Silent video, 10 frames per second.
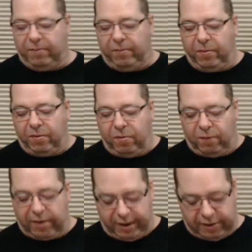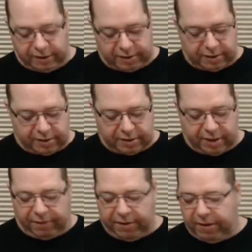we'll go over his
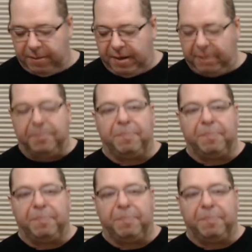stuff here in a minute.